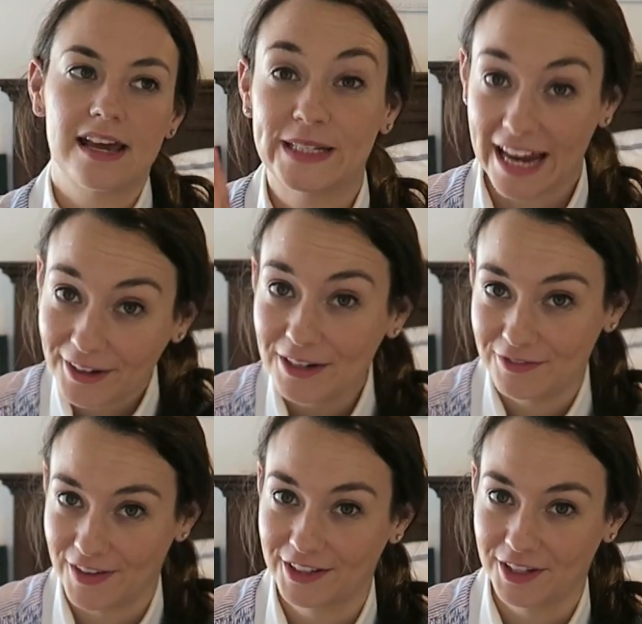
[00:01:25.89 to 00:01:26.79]
Garrett
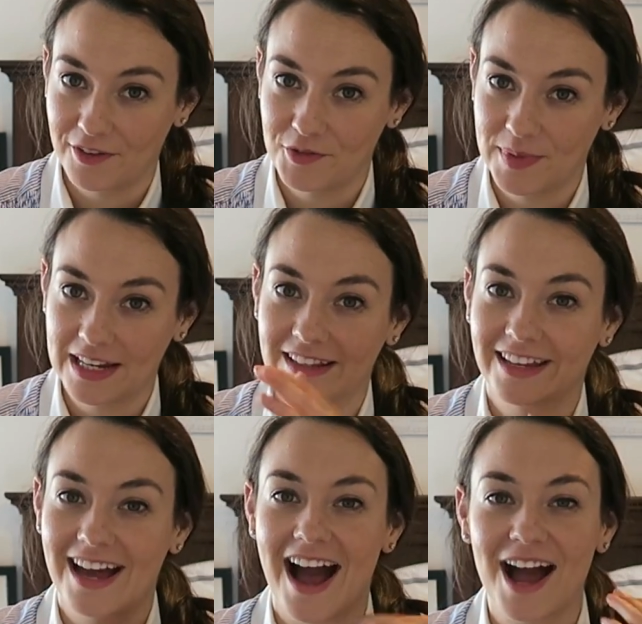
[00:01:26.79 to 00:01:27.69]
fell in love
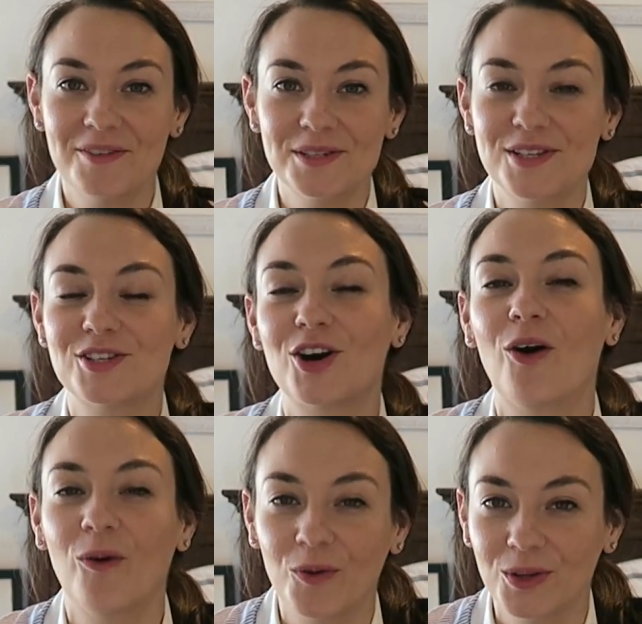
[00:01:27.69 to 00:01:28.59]
immediately. I wasn't
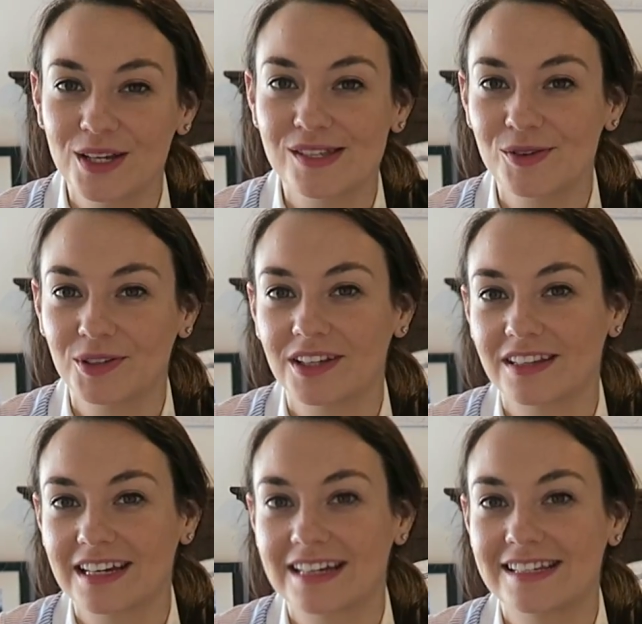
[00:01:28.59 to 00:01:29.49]
totally sold on
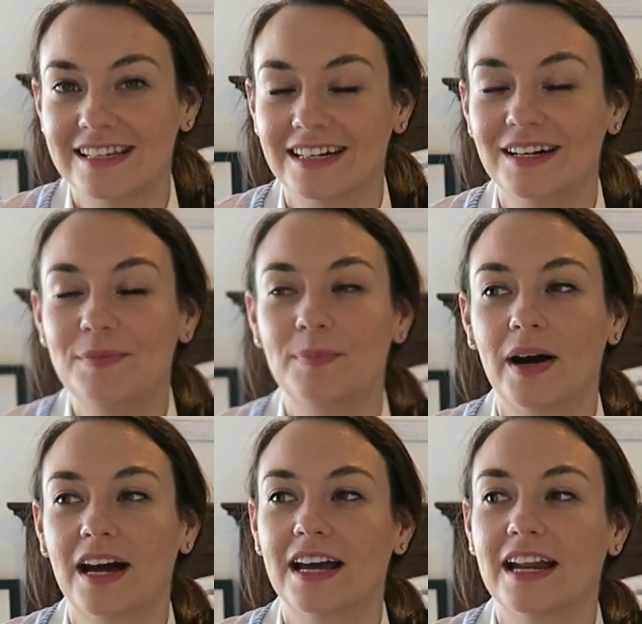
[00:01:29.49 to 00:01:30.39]
the idea,
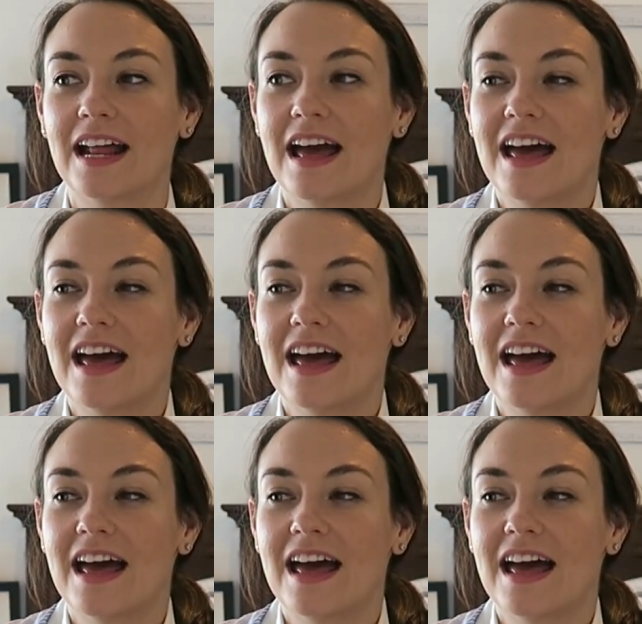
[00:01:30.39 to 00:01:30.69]
but